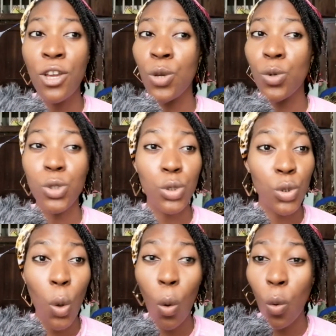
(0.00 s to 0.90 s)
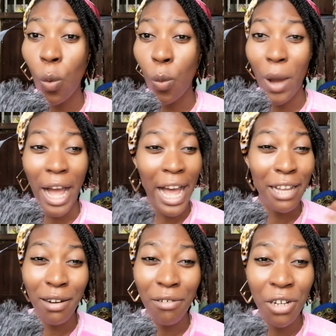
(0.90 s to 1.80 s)
he was so
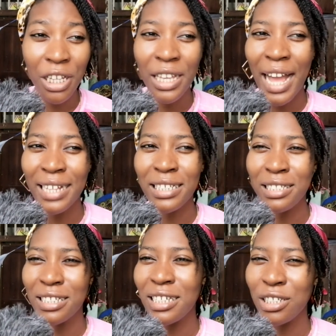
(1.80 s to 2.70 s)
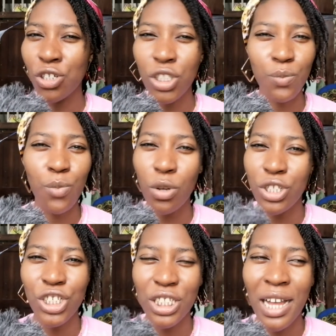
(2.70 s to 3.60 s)
angry, and he just
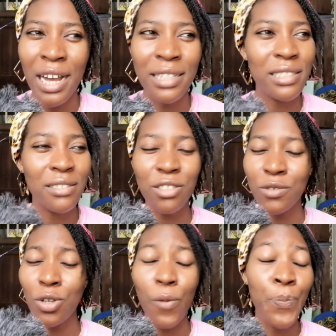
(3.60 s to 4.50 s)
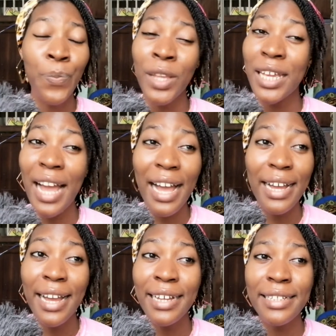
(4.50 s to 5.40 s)
punished her. So
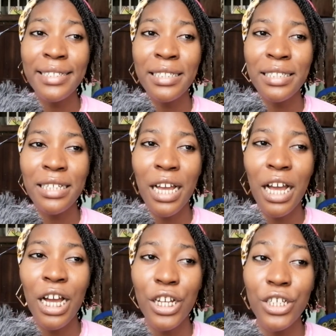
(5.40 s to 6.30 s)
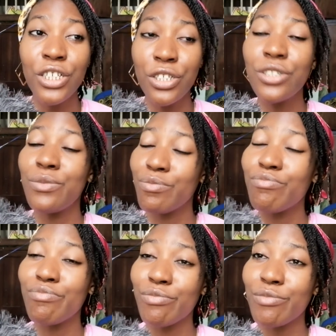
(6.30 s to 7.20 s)
and
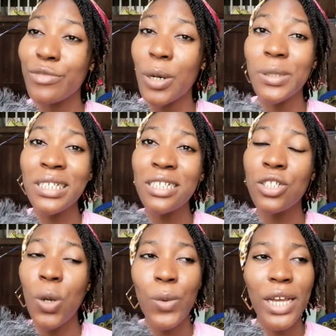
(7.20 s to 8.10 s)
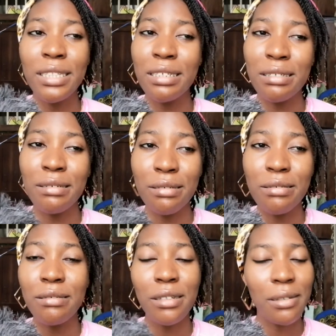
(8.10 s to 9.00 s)
no, this is not where I'm going
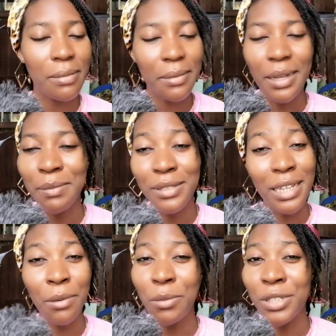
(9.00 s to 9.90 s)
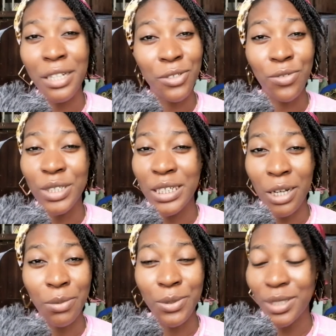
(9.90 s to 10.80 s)
to be telling the story
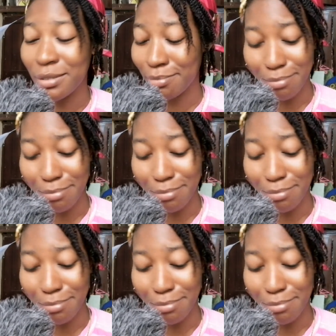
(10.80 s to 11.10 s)
anyhow, because